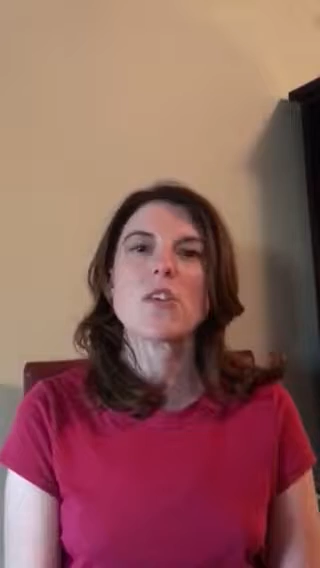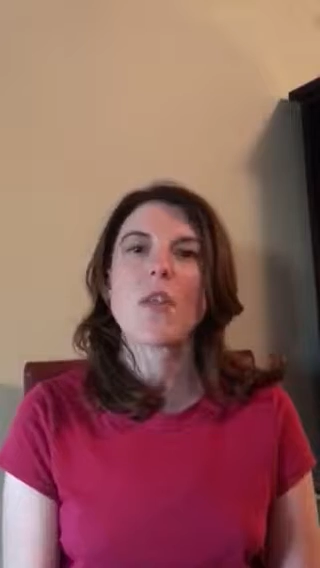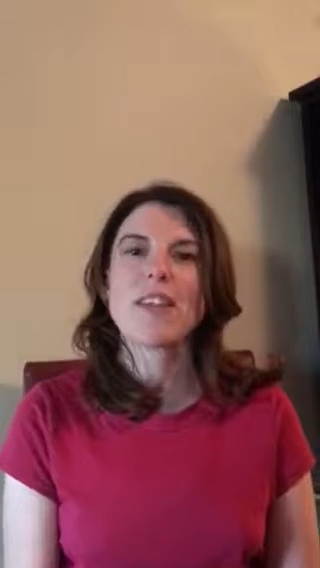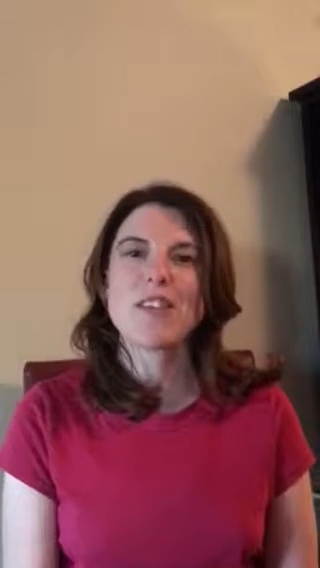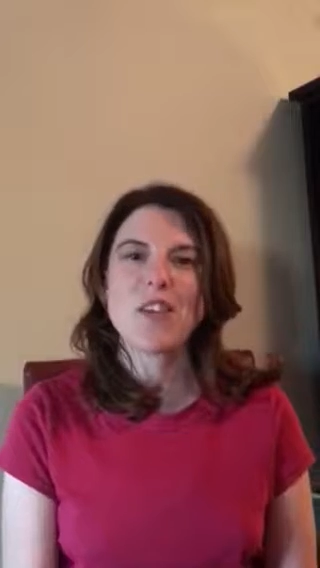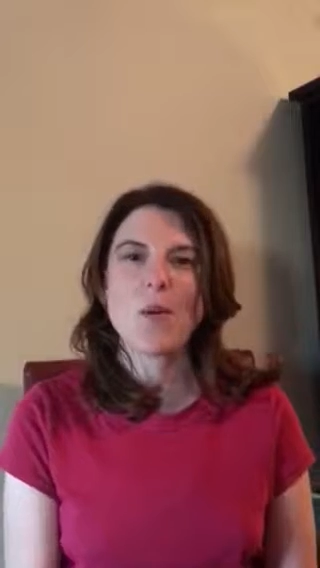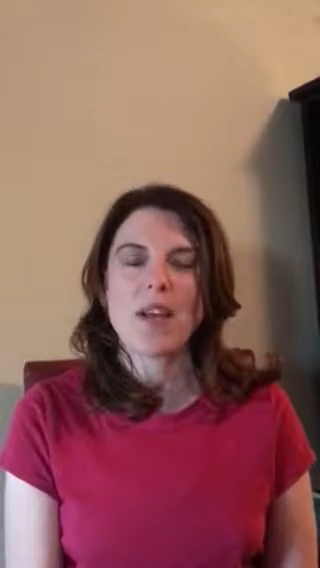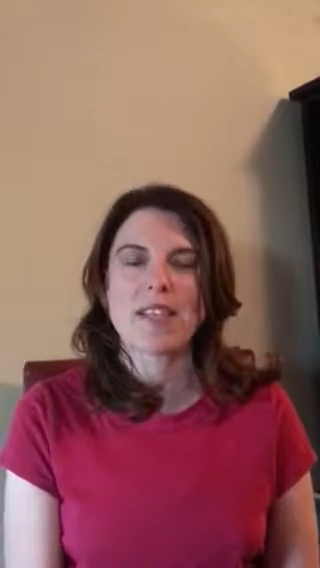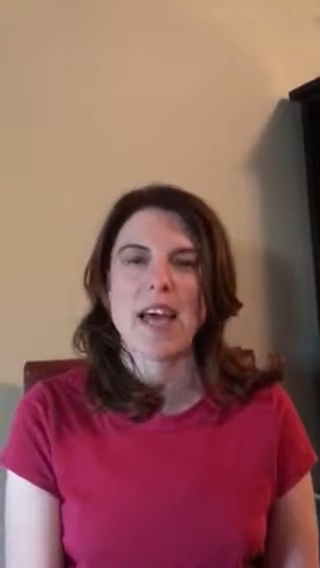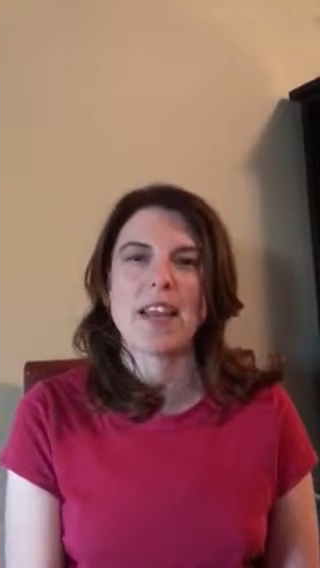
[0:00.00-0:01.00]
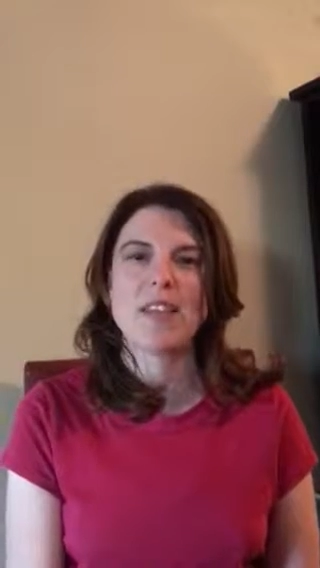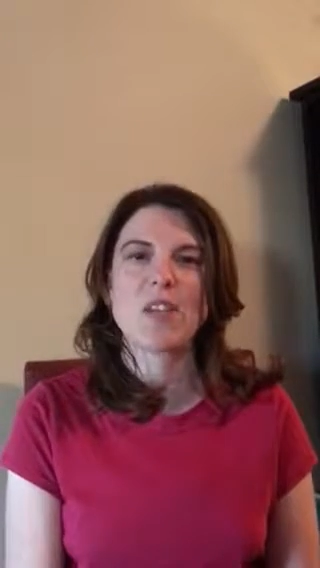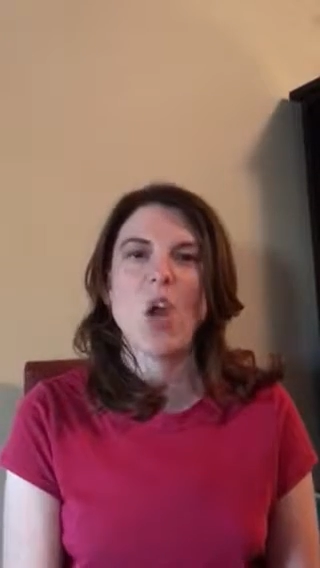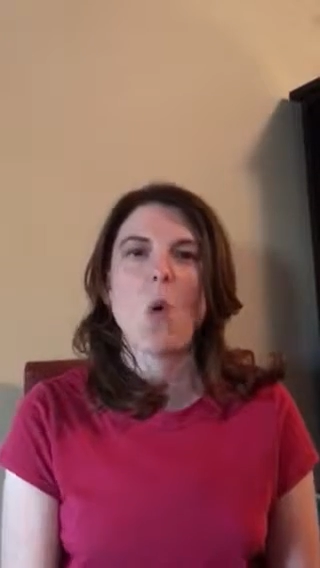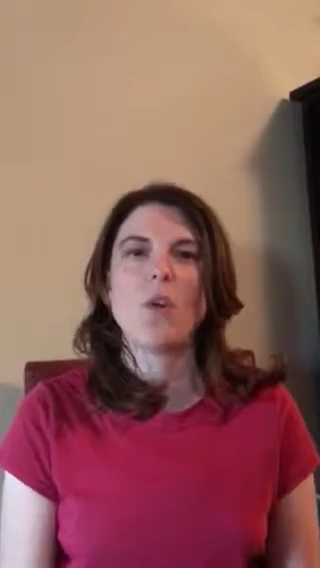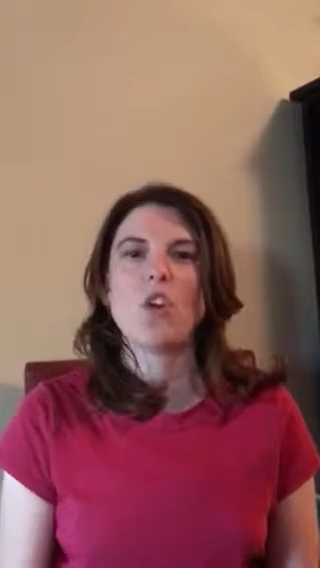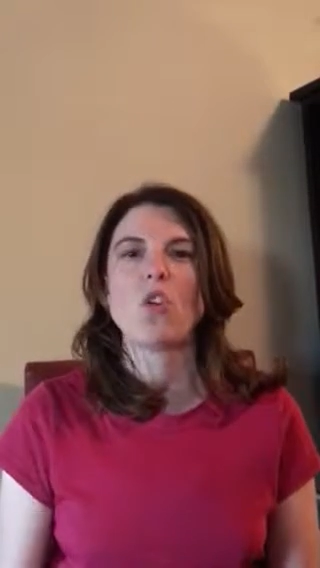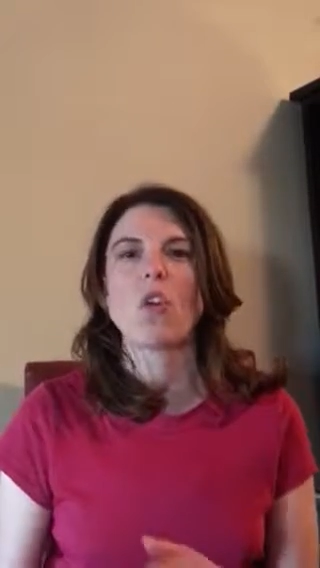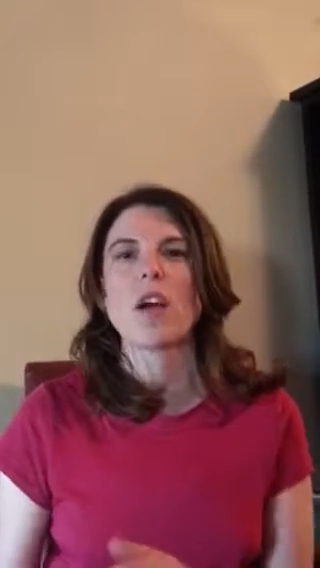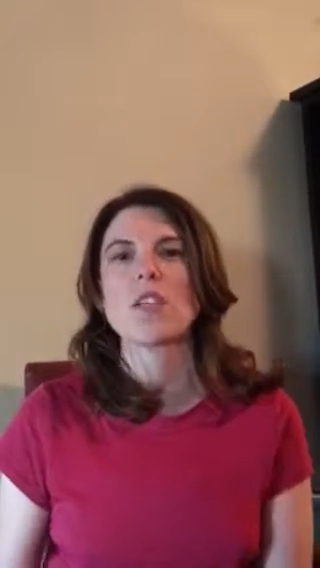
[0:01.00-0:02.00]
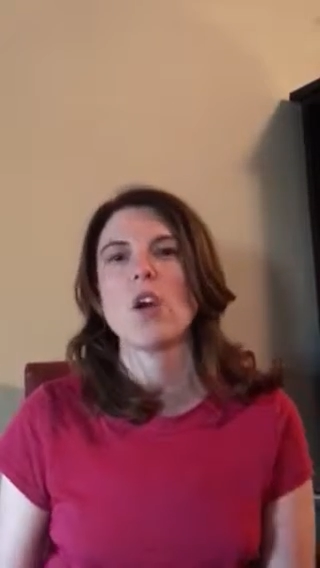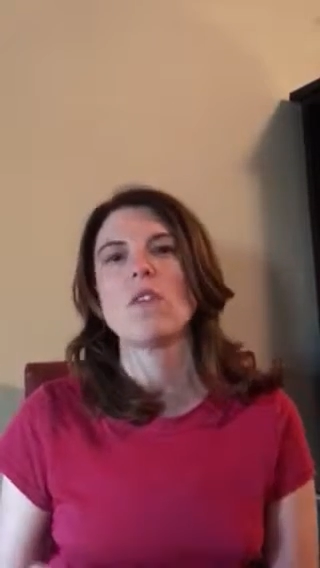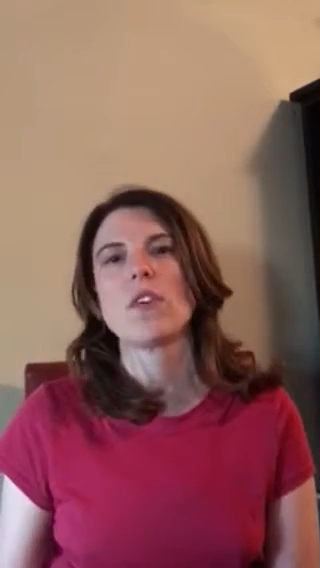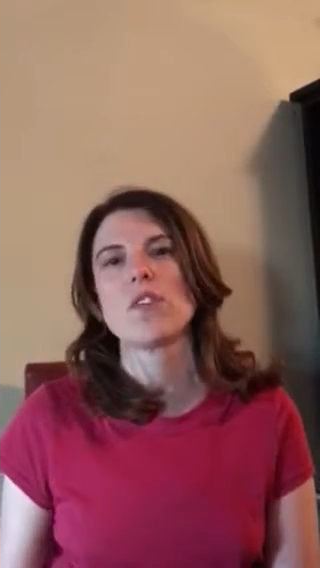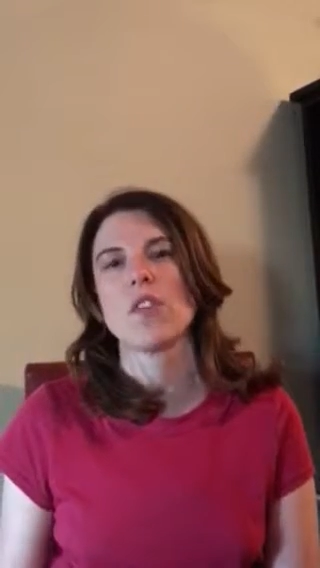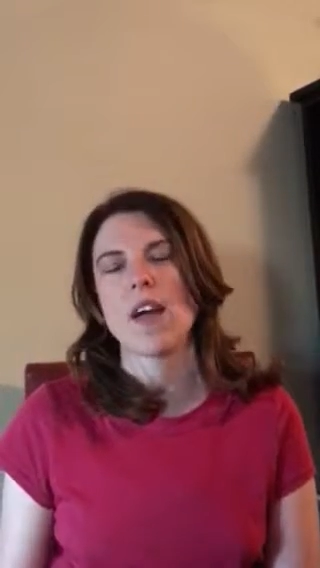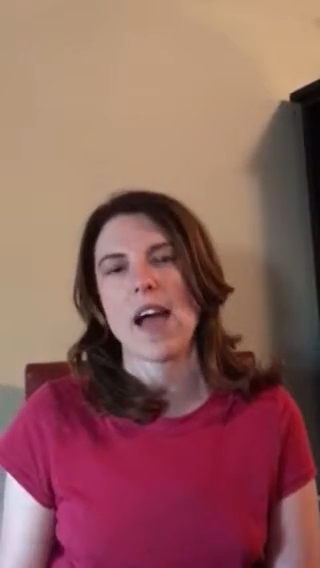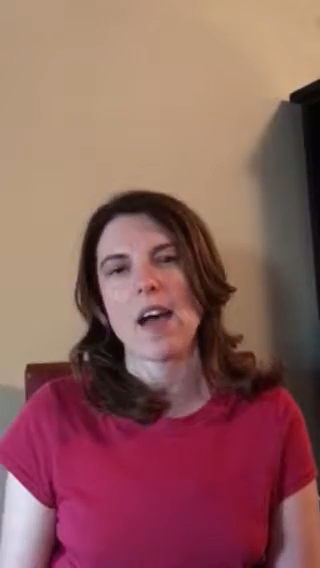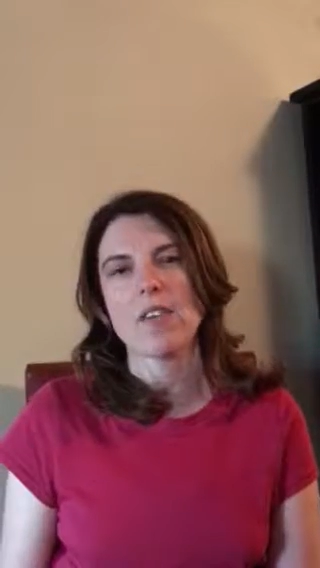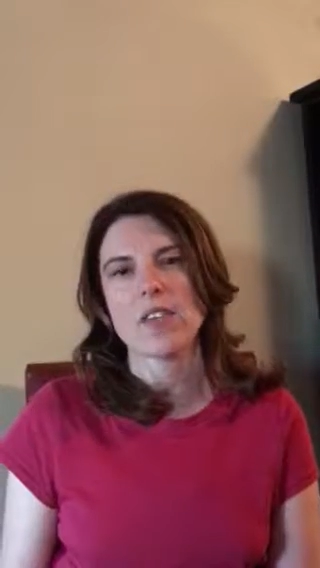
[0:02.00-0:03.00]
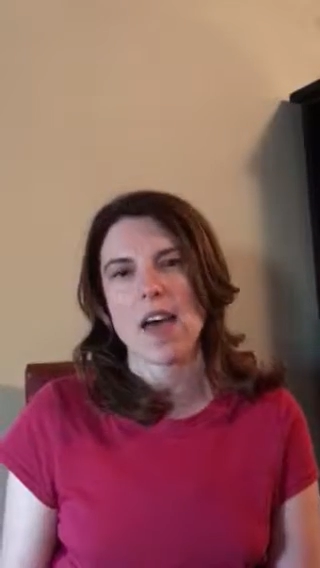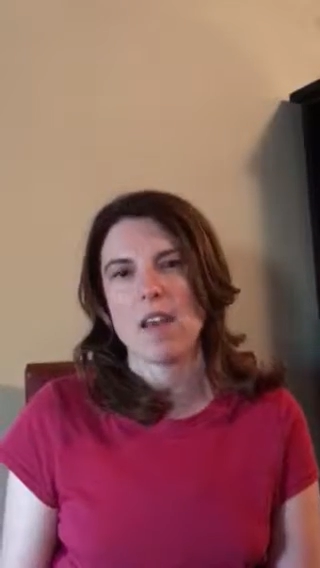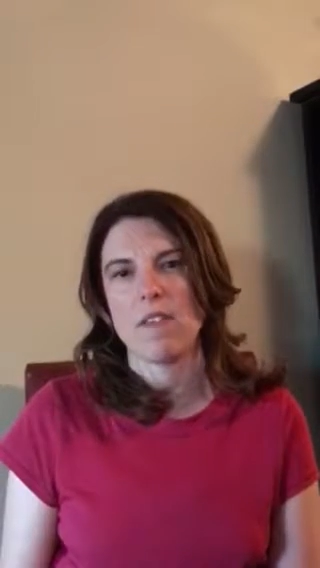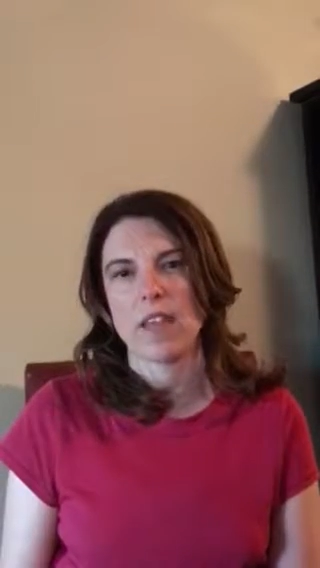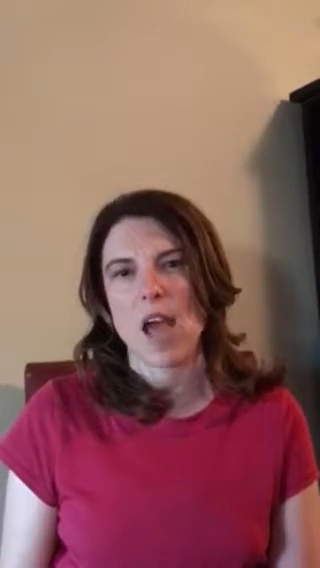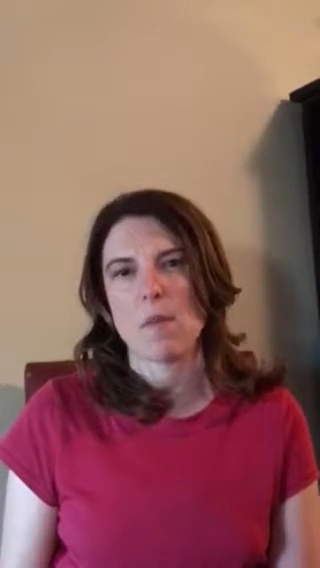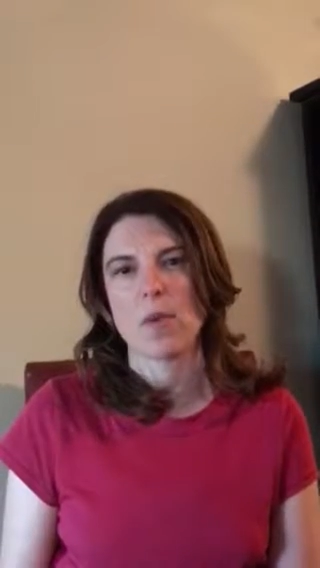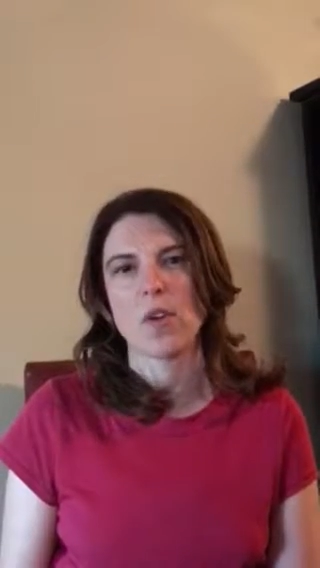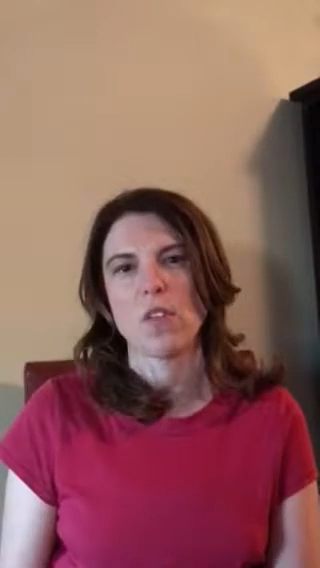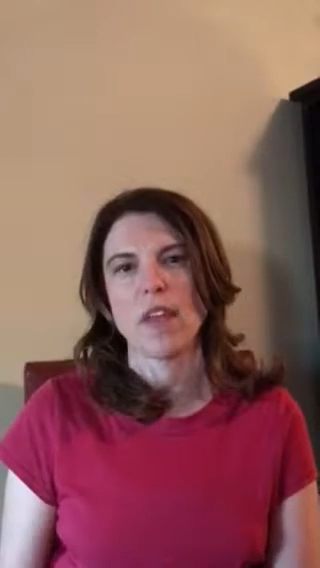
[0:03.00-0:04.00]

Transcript: So that's the U.S. Senate. When you cross over to the House side of the Capitol,